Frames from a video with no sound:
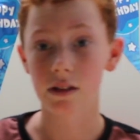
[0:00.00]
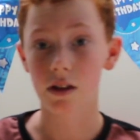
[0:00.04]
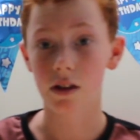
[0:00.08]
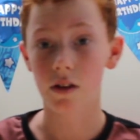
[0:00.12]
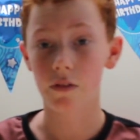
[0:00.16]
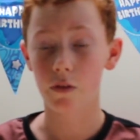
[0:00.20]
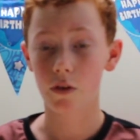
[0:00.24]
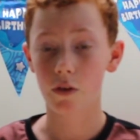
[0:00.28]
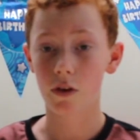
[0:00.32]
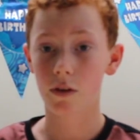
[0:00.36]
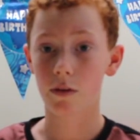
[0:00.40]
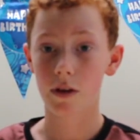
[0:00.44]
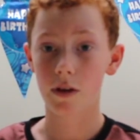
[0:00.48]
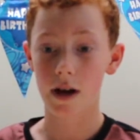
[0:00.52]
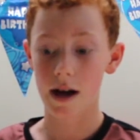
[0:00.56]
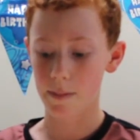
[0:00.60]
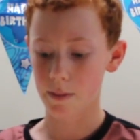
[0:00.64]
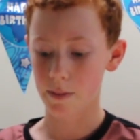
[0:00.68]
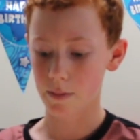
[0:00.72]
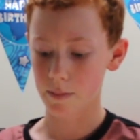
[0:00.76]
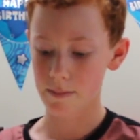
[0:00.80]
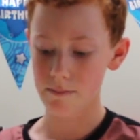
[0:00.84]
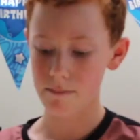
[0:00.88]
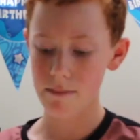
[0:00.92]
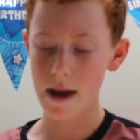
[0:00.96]
off of
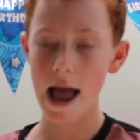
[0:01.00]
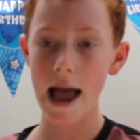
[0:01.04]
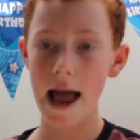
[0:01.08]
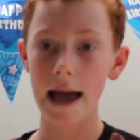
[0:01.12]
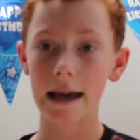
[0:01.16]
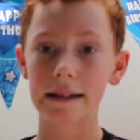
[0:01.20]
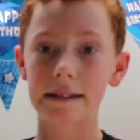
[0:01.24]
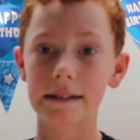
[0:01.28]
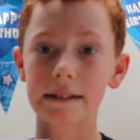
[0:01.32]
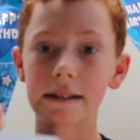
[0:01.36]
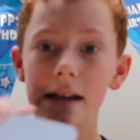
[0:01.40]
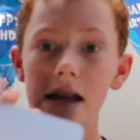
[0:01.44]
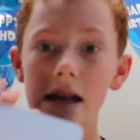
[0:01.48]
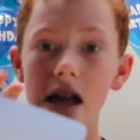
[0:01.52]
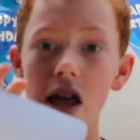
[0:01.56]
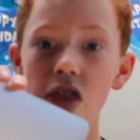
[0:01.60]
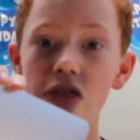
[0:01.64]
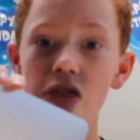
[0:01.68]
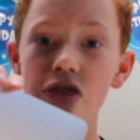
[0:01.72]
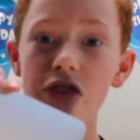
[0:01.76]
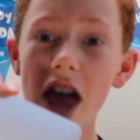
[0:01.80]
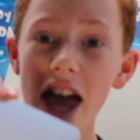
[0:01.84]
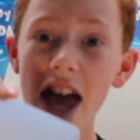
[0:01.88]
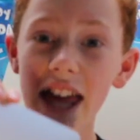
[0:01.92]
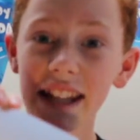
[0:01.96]
Apple Max.
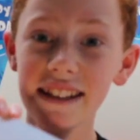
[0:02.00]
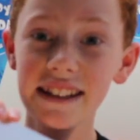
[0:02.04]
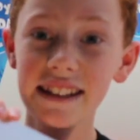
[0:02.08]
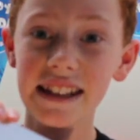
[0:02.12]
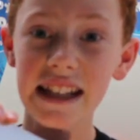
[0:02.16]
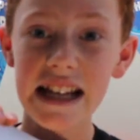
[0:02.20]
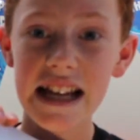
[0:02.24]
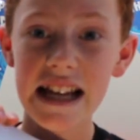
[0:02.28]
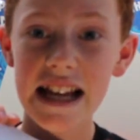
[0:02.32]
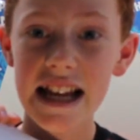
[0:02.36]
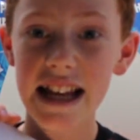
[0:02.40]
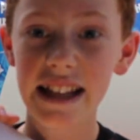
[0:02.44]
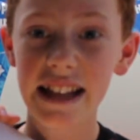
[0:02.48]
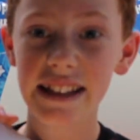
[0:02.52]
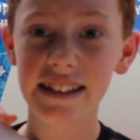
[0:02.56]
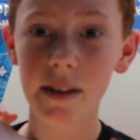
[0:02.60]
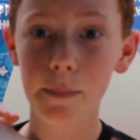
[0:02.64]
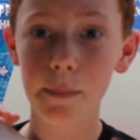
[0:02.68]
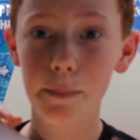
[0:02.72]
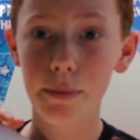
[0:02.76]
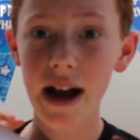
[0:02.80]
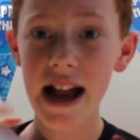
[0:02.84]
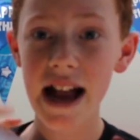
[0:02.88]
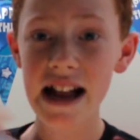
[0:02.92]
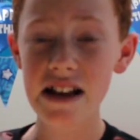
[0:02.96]
This is a
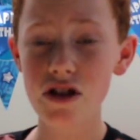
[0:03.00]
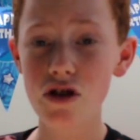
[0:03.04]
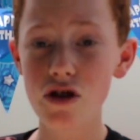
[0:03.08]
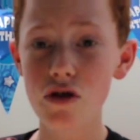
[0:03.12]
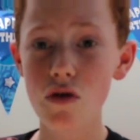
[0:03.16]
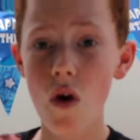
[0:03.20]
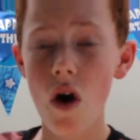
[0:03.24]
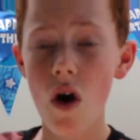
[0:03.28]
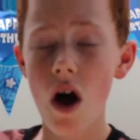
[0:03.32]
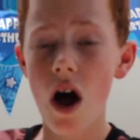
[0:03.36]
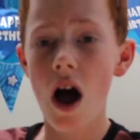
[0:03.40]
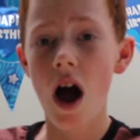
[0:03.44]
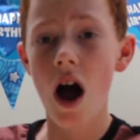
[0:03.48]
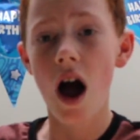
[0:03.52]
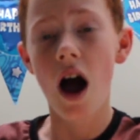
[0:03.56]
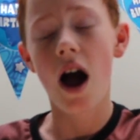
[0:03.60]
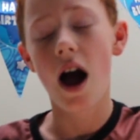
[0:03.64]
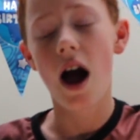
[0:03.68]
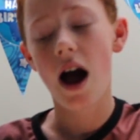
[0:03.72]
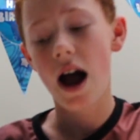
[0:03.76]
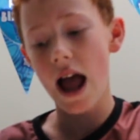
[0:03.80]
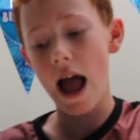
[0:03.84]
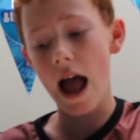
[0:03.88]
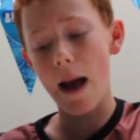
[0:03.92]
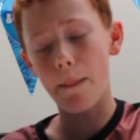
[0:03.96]
brand new
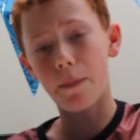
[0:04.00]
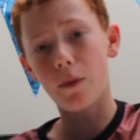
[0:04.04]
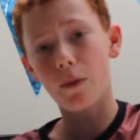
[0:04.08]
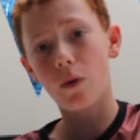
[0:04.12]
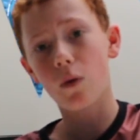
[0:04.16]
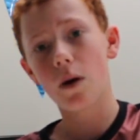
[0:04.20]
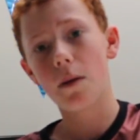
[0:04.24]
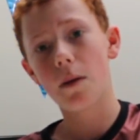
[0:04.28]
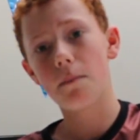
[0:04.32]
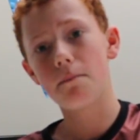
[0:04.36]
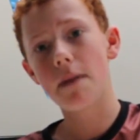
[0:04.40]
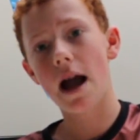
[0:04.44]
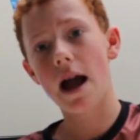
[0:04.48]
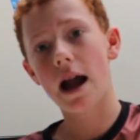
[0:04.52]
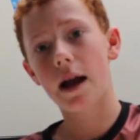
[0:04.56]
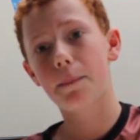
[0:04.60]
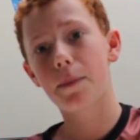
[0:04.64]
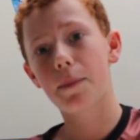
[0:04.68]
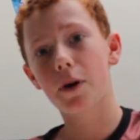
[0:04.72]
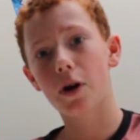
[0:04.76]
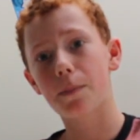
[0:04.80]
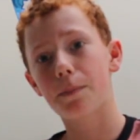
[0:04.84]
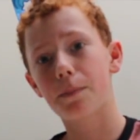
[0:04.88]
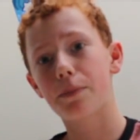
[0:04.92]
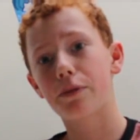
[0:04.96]
Apple
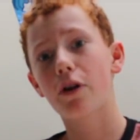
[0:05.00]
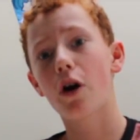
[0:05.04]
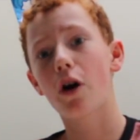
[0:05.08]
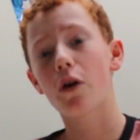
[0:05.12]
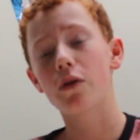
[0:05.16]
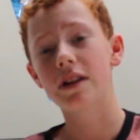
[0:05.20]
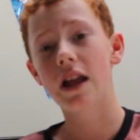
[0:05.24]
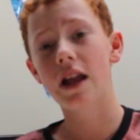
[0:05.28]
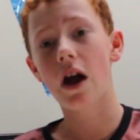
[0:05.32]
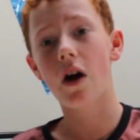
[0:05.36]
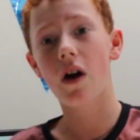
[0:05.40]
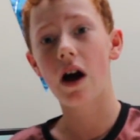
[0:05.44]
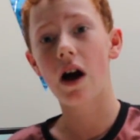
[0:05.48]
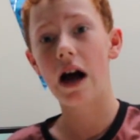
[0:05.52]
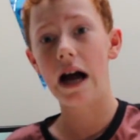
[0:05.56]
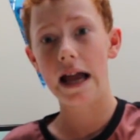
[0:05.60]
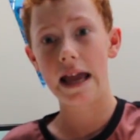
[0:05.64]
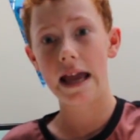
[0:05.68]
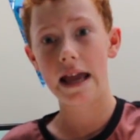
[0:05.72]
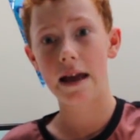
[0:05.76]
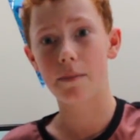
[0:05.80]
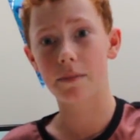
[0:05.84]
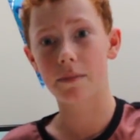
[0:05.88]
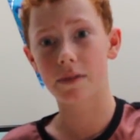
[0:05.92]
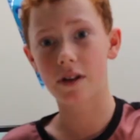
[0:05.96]
MacBook Pro. Now,
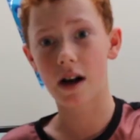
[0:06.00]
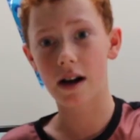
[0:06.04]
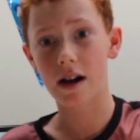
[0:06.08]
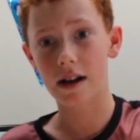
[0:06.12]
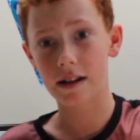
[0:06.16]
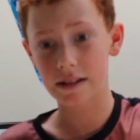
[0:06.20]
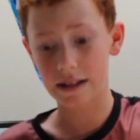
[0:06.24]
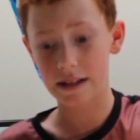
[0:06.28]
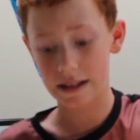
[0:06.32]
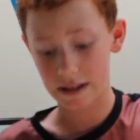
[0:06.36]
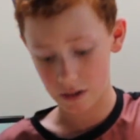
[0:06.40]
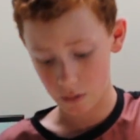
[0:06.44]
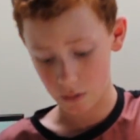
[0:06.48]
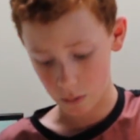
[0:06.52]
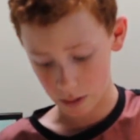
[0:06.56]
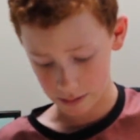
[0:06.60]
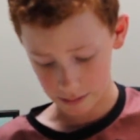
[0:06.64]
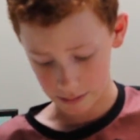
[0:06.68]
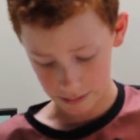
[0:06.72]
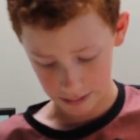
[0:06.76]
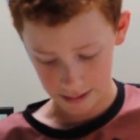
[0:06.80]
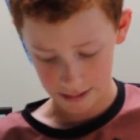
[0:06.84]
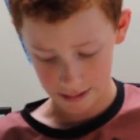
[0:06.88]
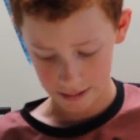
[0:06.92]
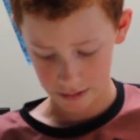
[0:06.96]
I am currently
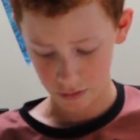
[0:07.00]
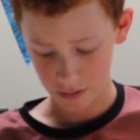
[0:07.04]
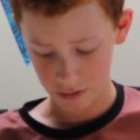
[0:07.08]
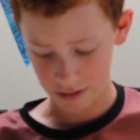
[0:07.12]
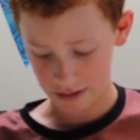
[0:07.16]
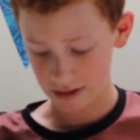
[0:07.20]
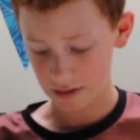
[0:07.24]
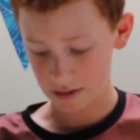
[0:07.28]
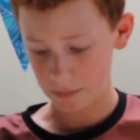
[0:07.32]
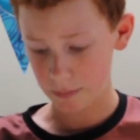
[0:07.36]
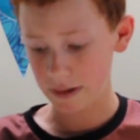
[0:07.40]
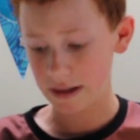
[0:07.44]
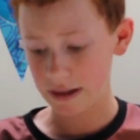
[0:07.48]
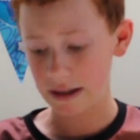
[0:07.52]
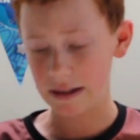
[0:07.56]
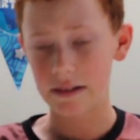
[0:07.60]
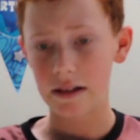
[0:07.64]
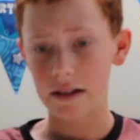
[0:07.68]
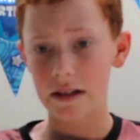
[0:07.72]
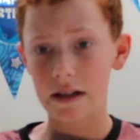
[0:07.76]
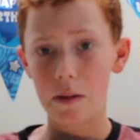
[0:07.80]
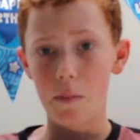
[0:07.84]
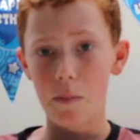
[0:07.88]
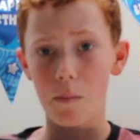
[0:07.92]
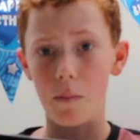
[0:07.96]
quickly doing this
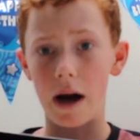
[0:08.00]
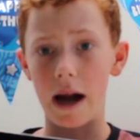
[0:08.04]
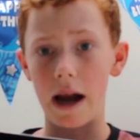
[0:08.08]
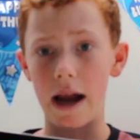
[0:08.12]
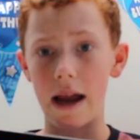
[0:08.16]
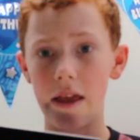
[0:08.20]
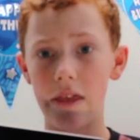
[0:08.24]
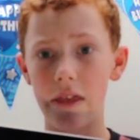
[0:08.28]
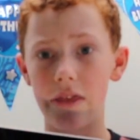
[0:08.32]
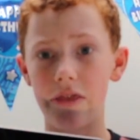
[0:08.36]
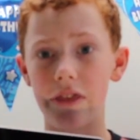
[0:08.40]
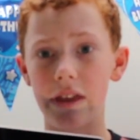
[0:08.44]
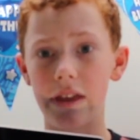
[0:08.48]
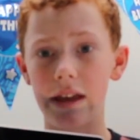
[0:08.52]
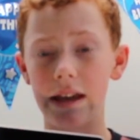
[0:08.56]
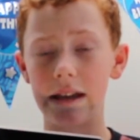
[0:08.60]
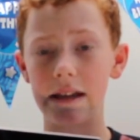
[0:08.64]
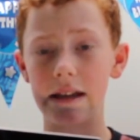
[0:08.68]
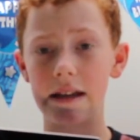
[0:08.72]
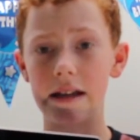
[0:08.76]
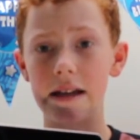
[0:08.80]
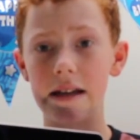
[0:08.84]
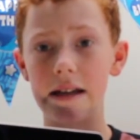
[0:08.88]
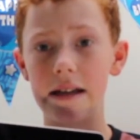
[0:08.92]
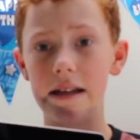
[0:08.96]
because my
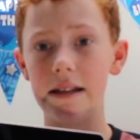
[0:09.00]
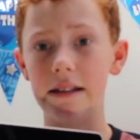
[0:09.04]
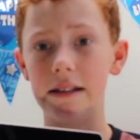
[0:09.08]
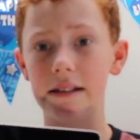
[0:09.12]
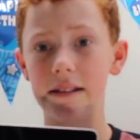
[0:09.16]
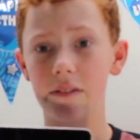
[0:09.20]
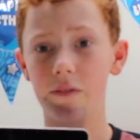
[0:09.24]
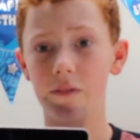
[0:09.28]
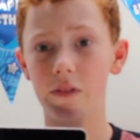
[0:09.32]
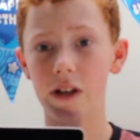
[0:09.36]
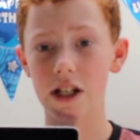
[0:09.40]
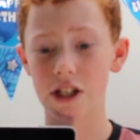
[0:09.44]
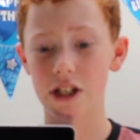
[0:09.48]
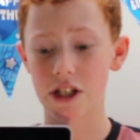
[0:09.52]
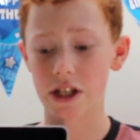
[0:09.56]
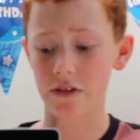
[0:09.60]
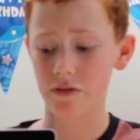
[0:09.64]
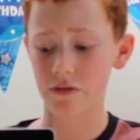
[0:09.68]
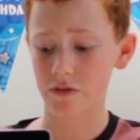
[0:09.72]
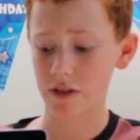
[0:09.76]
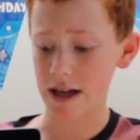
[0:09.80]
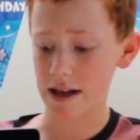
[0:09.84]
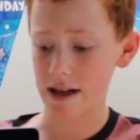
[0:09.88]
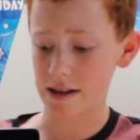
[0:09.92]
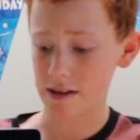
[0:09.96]
thing is
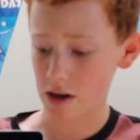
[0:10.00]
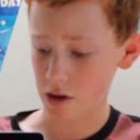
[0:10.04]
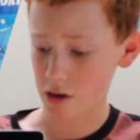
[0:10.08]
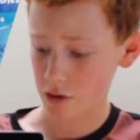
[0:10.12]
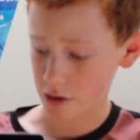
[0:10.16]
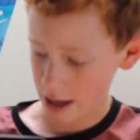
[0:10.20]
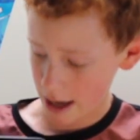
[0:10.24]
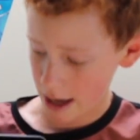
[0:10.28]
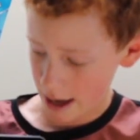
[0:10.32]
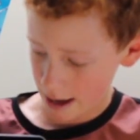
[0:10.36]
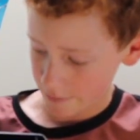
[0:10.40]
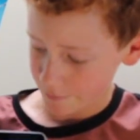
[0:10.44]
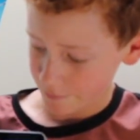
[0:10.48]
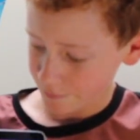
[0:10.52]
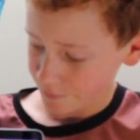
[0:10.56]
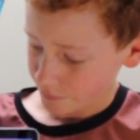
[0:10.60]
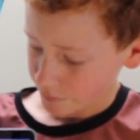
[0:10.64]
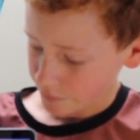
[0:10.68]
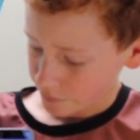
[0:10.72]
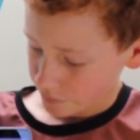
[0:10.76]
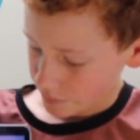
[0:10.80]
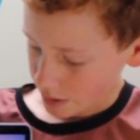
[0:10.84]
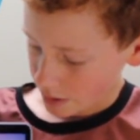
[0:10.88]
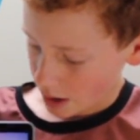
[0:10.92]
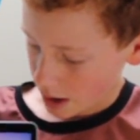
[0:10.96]
flashing red. Okay,
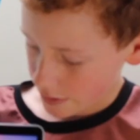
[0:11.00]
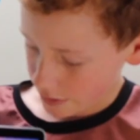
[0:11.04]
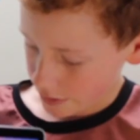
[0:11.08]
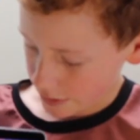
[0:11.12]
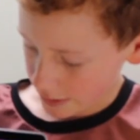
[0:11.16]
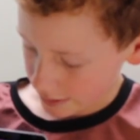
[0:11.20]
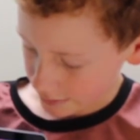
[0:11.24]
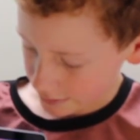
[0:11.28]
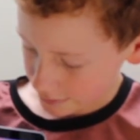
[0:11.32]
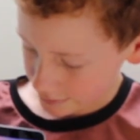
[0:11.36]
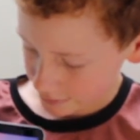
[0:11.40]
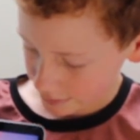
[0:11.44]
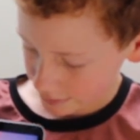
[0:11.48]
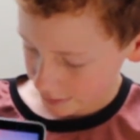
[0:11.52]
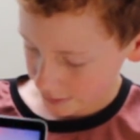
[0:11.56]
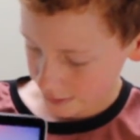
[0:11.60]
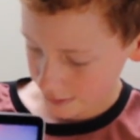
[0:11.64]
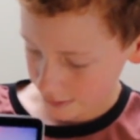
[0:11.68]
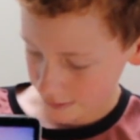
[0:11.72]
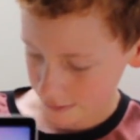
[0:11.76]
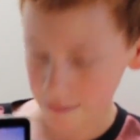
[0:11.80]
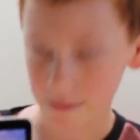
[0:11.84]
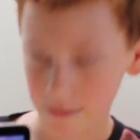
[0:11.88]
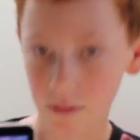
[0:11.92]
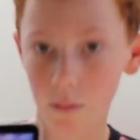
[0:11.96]
this
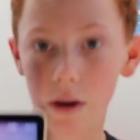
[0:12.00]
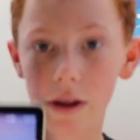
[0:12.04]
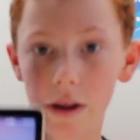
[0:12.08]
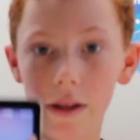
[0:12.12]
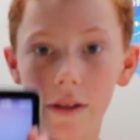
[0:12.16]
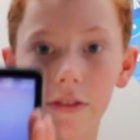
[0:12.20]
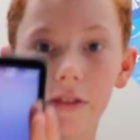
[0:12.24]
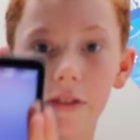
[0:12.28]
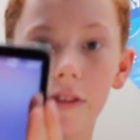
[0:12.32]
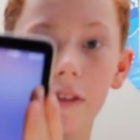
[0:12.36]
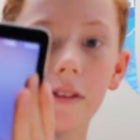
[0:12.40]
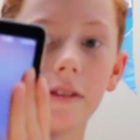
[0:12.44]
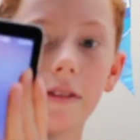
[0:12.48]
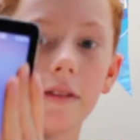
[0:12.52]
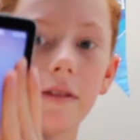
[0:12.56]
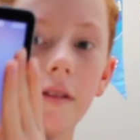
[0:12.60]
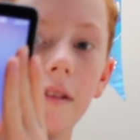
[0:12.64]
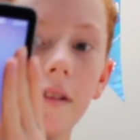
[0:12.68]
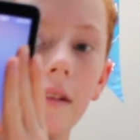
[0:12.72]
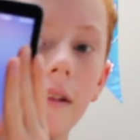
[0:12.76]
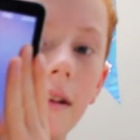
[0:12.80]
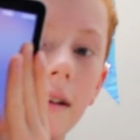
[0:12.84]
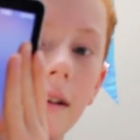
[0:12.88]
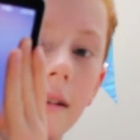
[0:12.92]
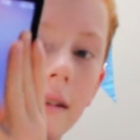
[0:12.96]
is with
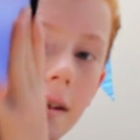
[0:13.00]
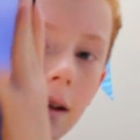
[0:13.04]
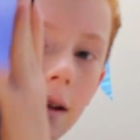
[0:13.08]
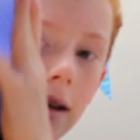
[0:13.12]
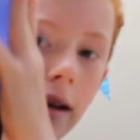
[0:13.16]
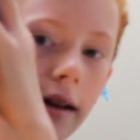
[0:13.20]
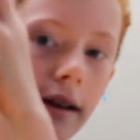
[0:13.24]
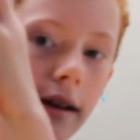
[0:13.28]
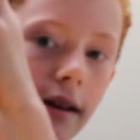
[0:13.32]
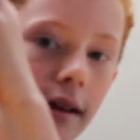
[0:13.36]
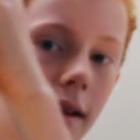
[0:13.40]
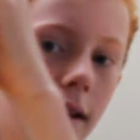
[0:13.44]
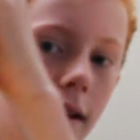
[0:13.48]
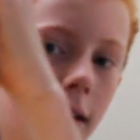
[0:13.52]
the